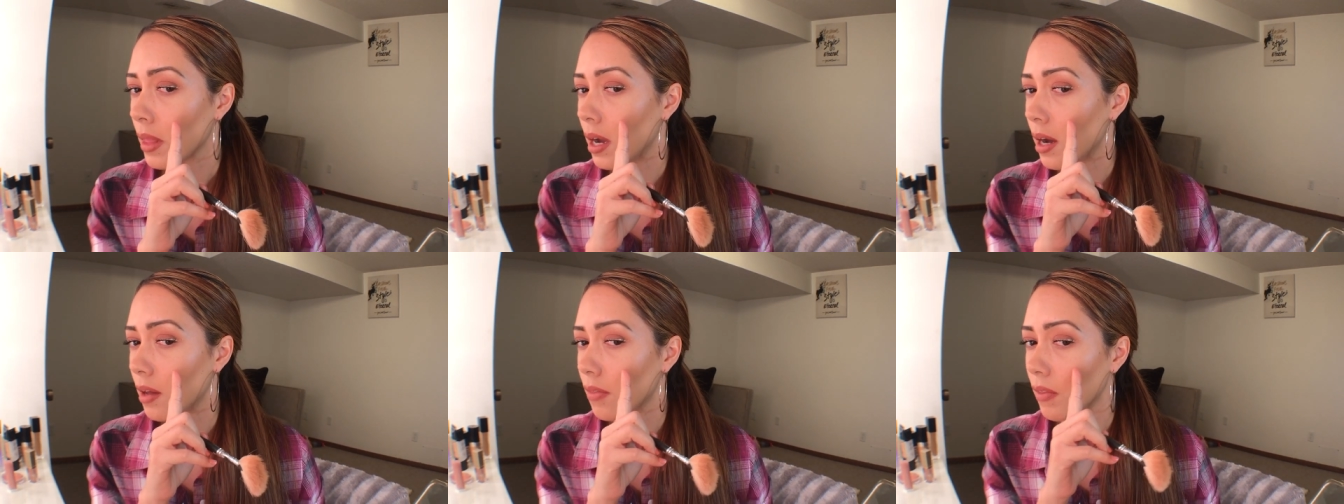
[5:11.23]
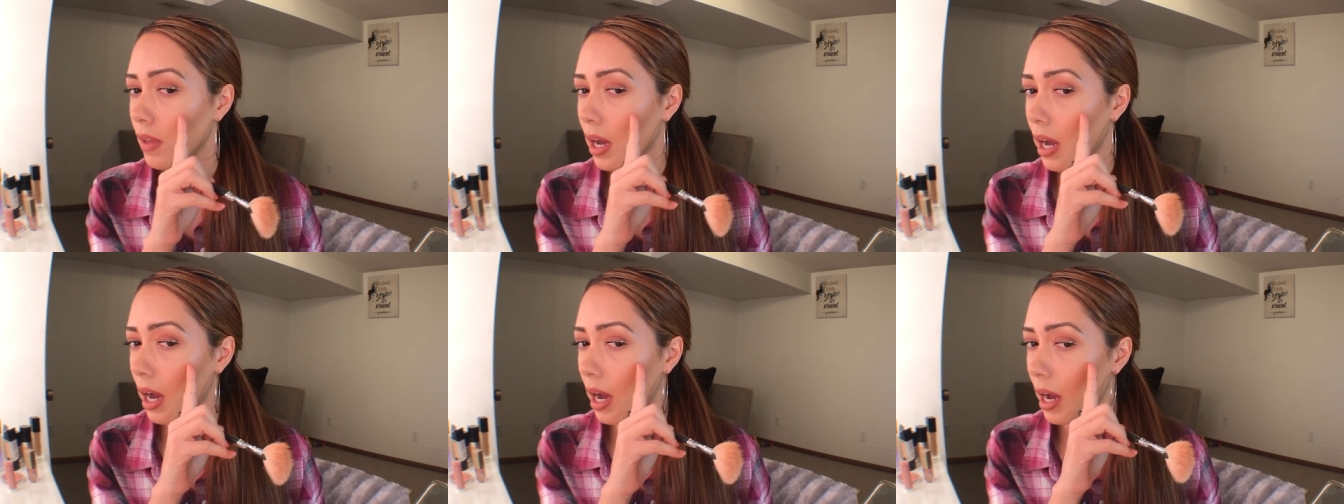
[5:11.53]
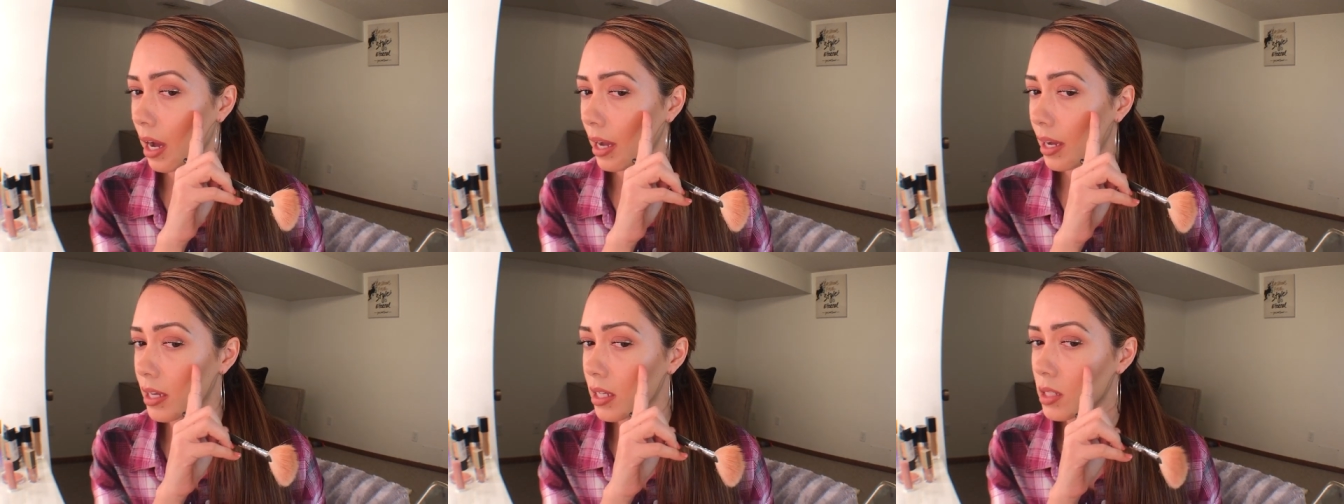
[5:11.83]
on the
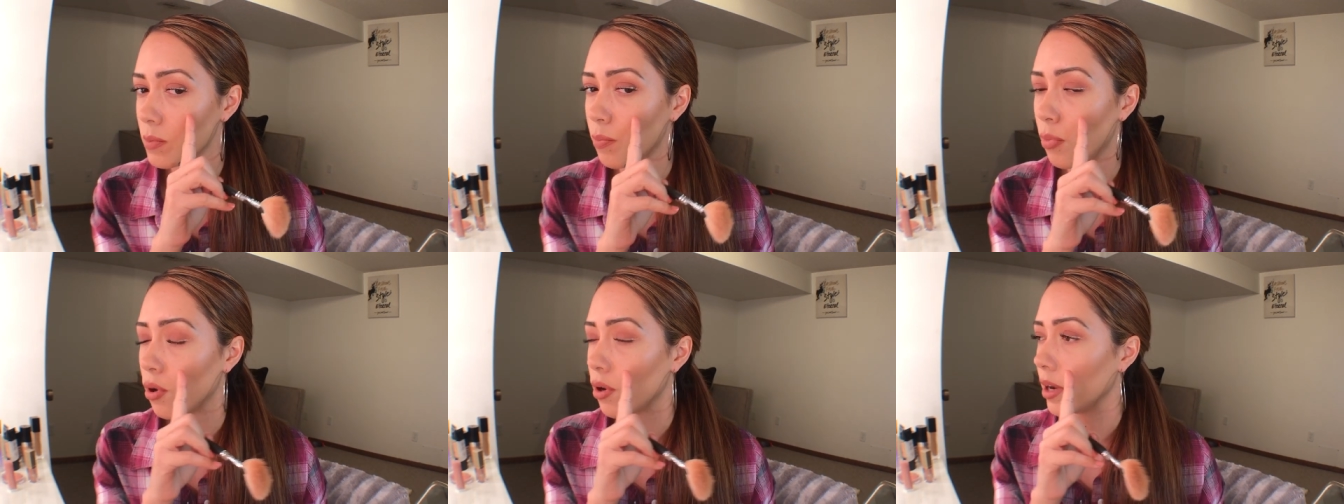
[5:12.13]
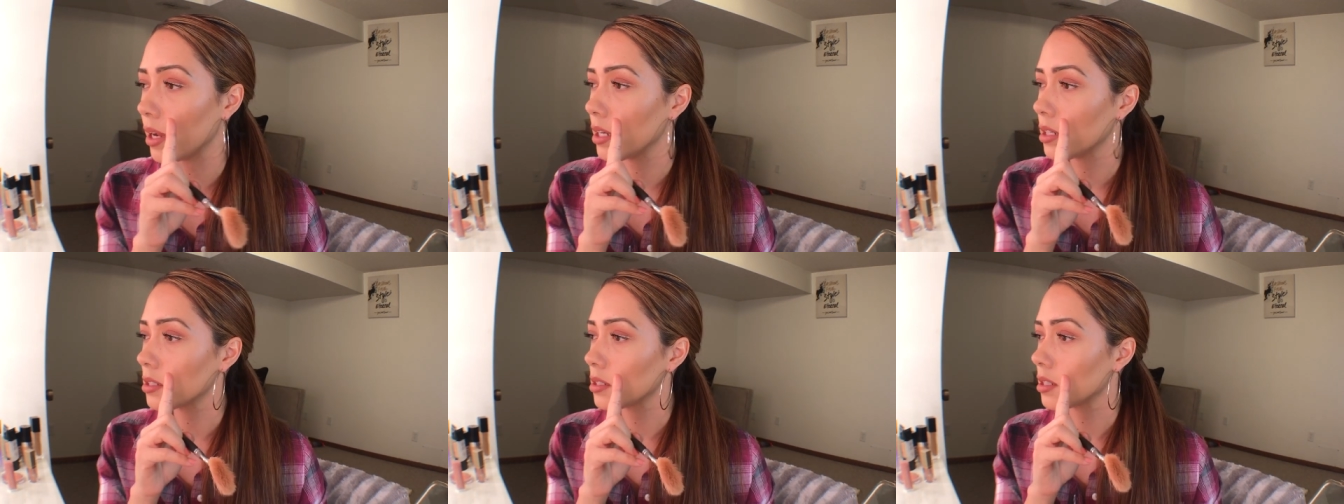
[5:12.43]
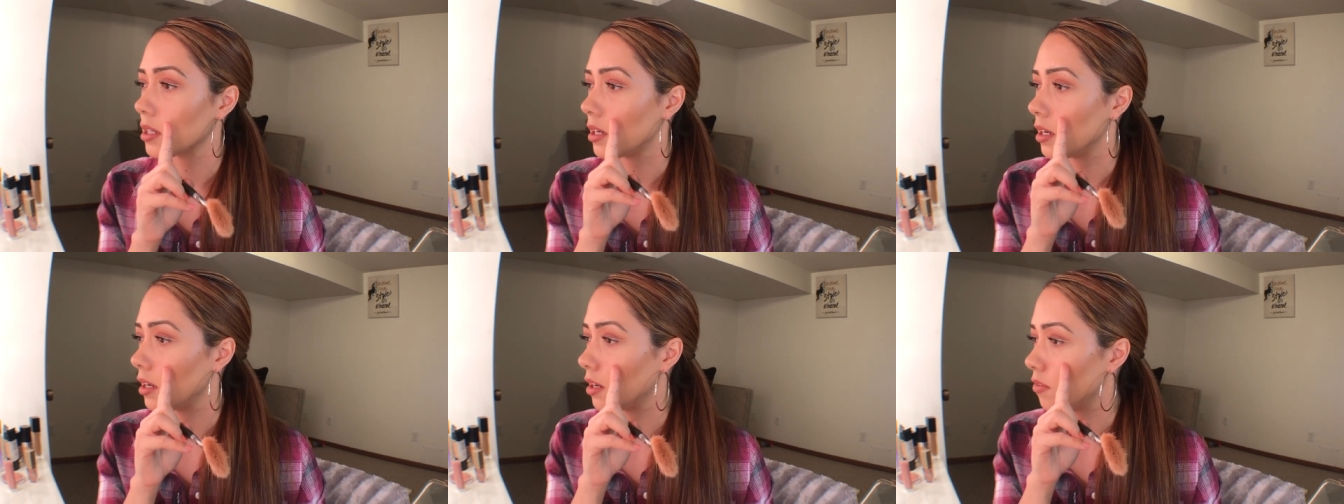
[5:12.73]
highest
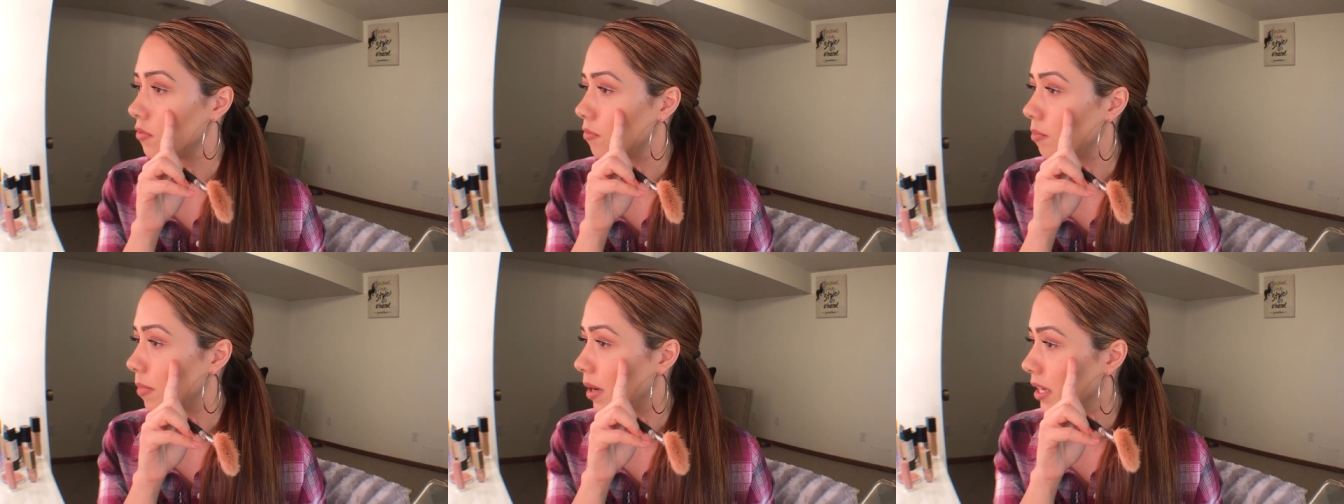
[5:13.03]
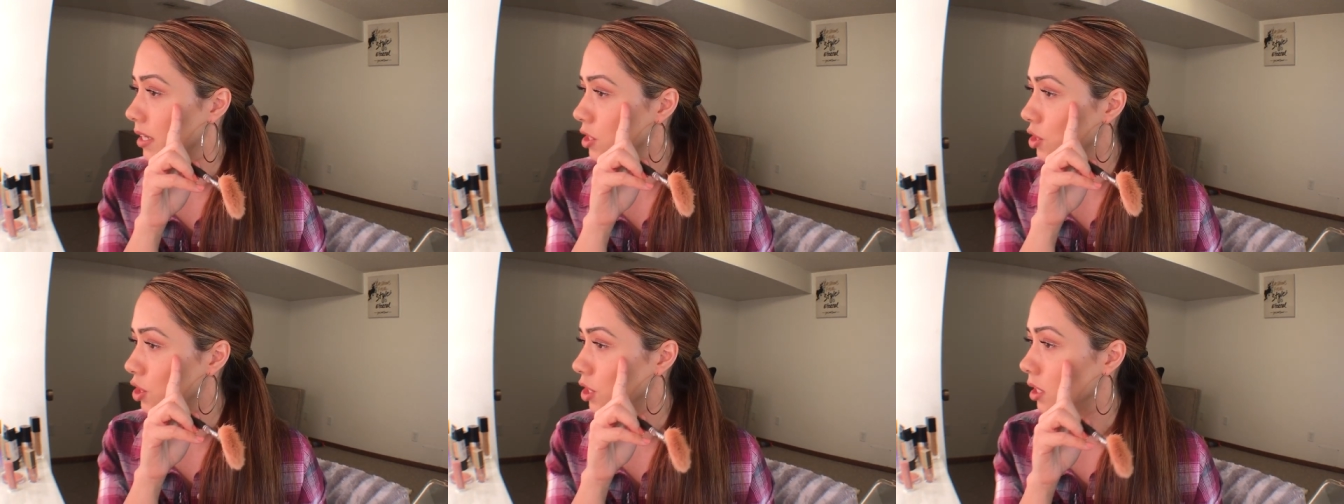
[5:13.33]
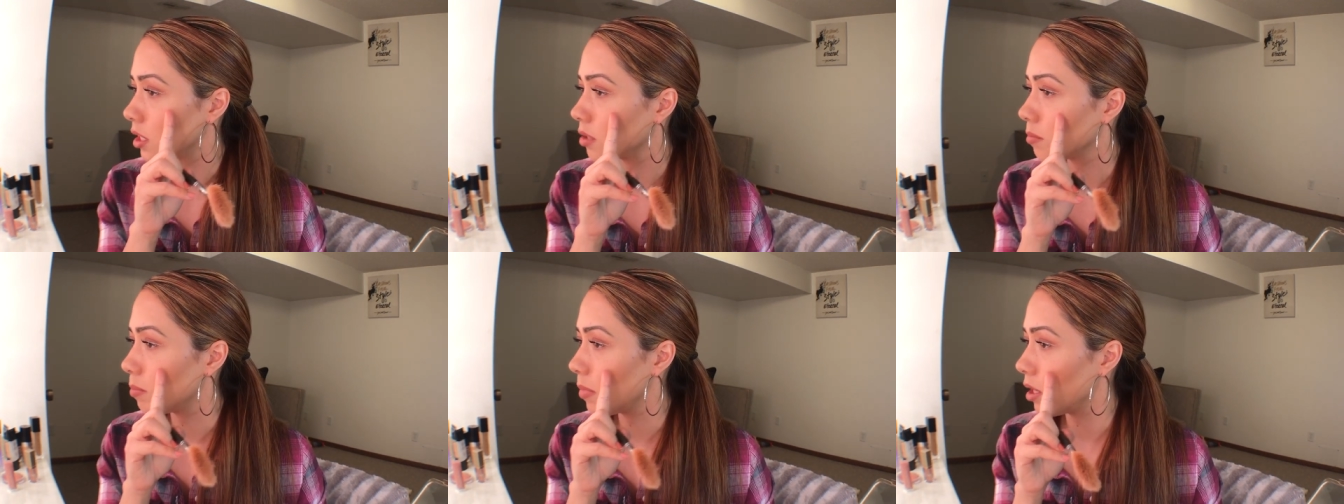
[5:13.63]
point of my
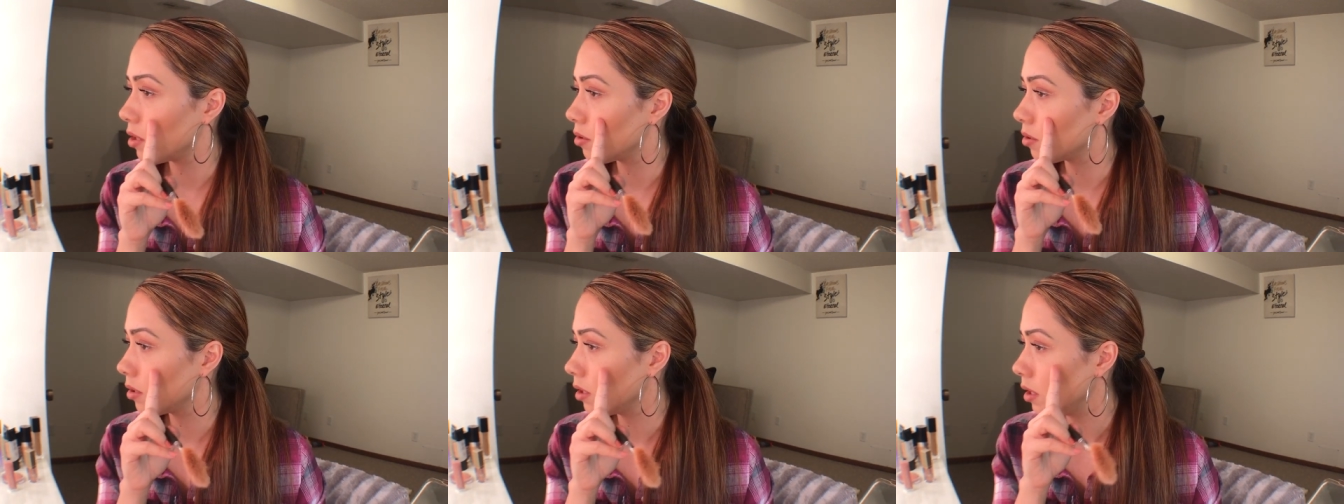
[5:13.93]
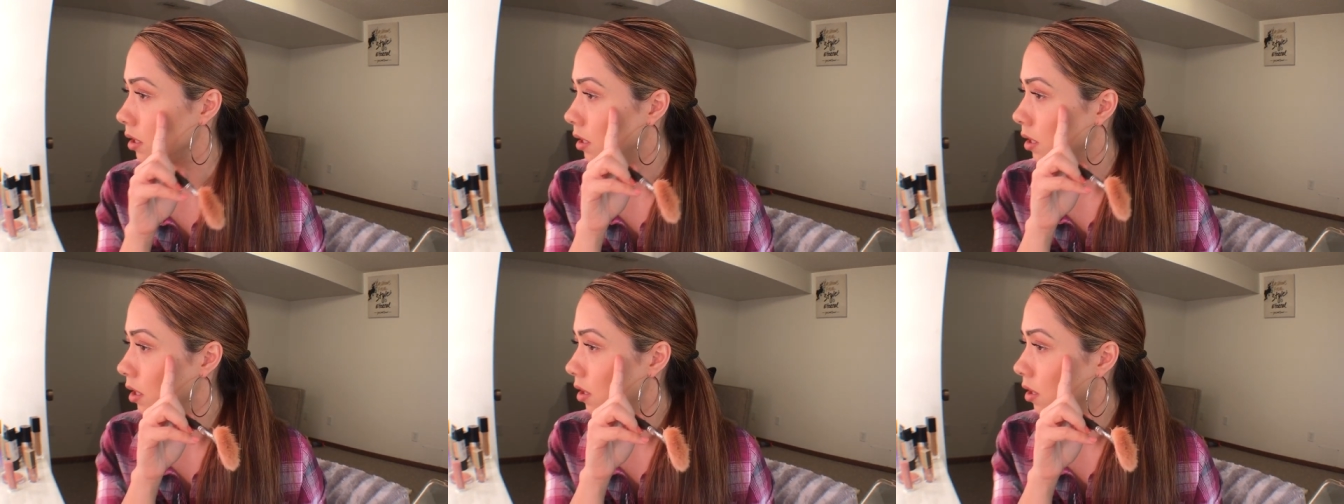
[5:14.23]
cheekbone